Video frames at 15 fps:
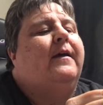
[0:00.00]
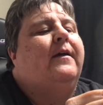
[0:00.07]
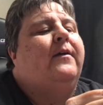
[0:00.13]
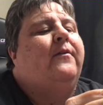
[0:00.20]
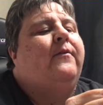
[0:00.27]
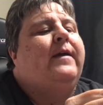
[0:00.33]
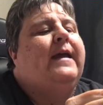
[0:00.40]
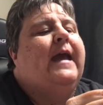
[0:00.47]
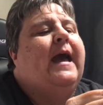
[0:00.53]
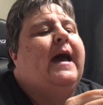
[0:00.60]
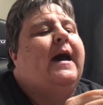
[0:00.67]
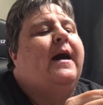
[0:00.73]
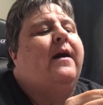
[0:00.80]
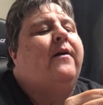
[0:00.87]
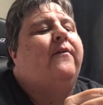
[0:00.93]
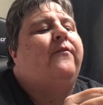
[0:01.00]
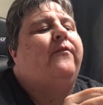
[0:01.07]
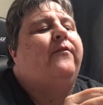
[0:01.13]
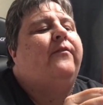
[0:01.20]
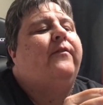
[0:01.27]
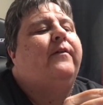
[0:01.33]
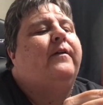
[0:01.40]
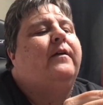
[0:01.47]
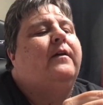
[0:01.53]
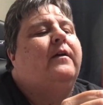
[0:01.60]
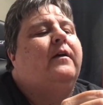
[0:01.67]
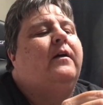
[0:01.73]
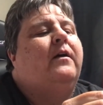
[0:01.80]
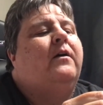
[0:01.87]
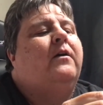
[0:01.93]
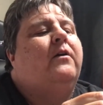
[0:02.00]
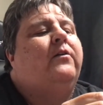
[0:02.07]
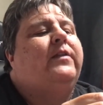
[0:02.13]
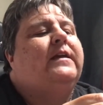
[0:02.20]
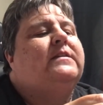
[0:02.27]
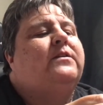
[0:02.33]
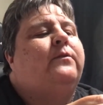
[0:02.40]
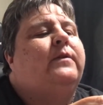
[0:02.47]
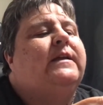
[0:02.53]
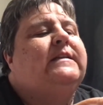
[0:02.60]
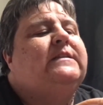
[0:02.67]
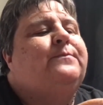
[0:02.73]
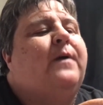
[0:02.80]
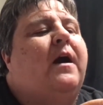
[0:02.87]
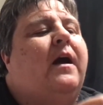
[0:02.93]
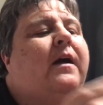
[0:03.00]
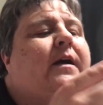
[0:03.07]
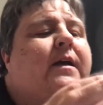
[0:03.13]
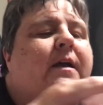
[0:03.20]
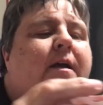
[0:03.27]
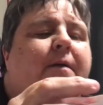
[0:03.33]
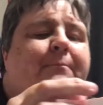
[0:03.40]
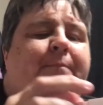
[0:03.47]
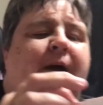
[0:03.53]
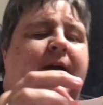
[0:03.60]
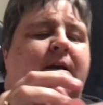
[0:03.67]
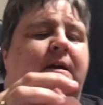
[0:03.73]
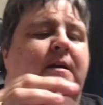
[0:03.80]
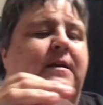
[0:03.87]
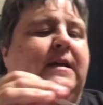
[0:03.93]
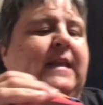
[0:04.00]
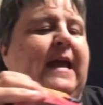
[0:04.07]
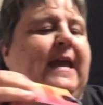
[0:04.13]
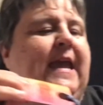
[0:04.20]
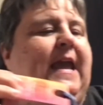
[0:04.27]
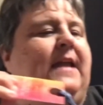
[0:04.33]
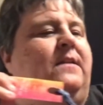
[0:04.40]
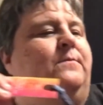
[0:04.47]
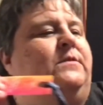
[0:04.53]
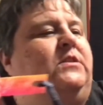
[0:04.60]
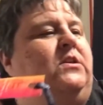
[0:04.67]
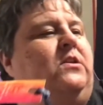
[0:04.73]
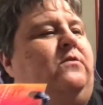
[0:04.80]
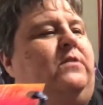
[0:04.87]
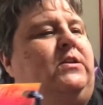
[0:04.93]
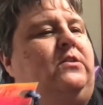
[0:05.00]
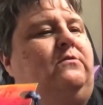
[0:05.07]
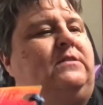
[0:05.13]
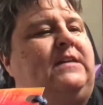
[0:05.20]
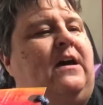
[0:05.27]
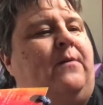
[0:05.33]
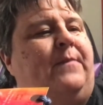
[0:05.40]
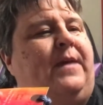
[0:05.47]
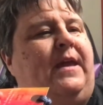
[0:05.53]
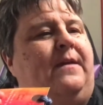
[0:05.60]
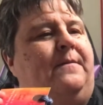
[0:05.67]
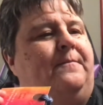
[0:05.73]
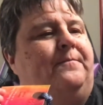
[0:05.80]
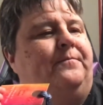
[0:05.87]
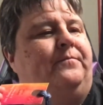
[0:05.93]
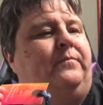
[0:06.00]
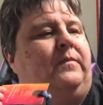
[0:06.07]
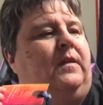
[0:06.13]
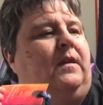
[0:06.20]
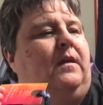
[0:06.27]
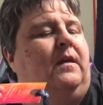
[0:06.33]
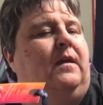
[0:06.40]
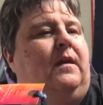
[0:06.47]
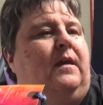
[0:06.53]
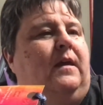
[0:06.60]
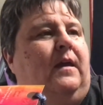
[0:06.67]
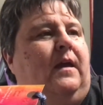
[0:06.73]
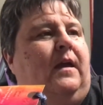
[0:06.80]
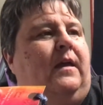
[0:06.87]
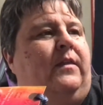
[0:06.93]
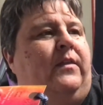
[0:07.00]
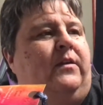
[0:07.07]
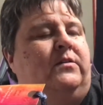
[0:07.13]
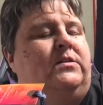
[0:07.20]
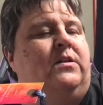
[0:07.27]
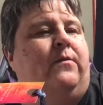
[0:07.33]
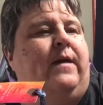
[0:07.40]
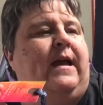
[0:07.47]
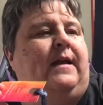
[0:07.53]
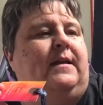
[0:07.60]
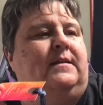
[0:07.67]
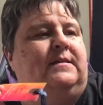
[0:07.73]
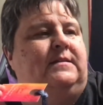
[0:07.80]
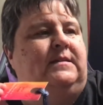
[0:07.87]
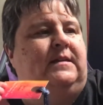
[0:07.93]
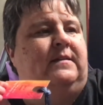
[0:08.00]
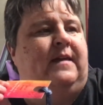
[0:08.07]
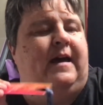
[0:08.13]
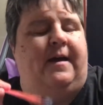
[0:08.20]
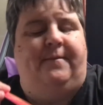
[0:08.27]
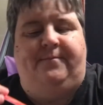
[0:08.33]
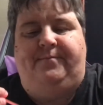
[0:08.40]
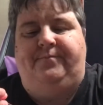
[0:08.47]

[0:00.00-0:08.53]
We have, oh, these are really small. Becca, can I hand them to you and you tell me? There's no way I can see that.